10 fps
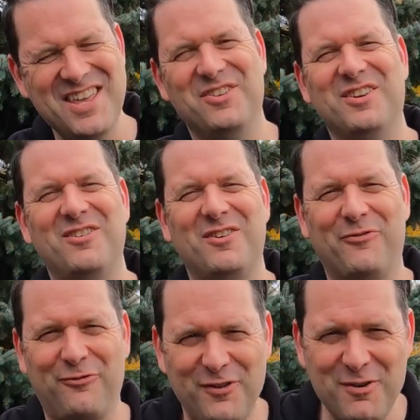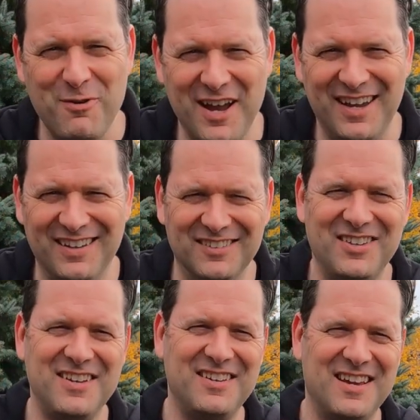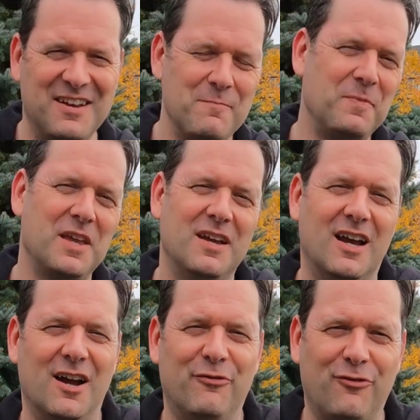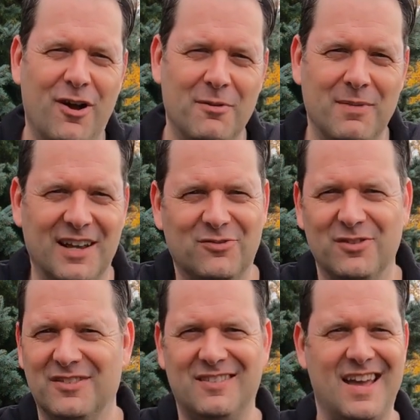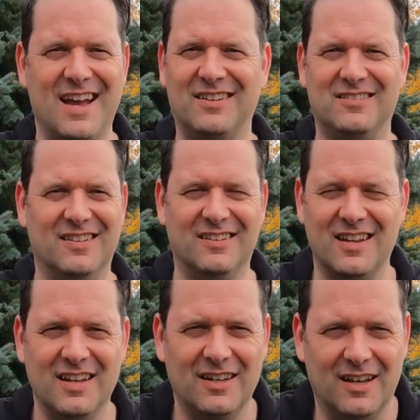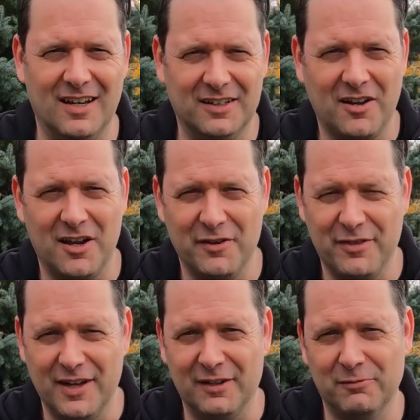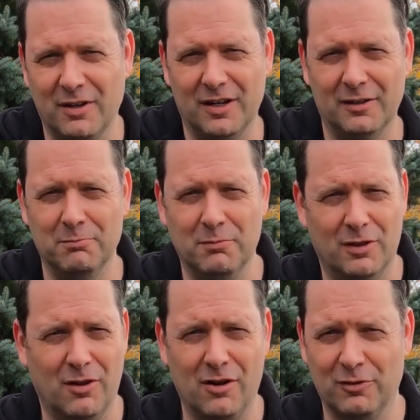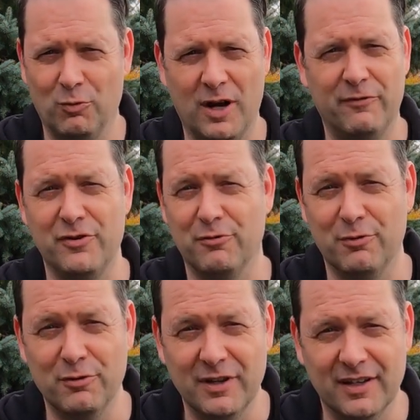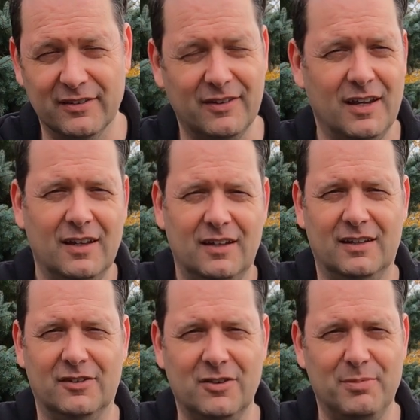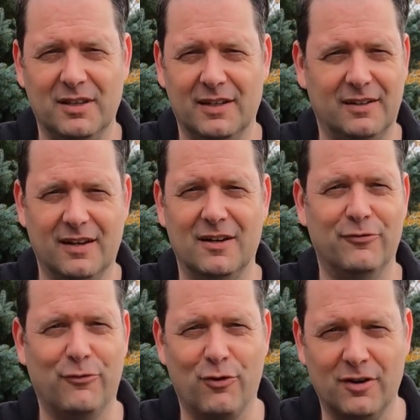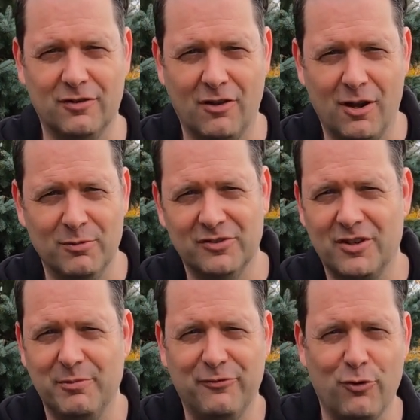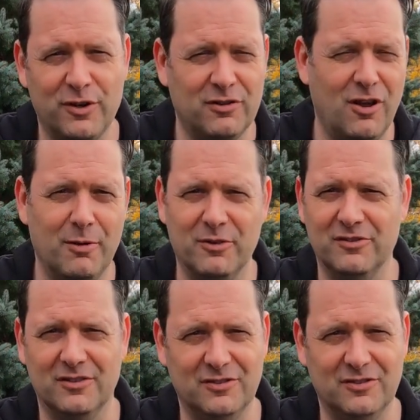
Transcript: You can get on a freeway and it'll take you uh, from entrance to exit uh, kind of thing, um, along whatever your route is. And it could be like, I don't know, four hundred kilometers, could be forty kilometers.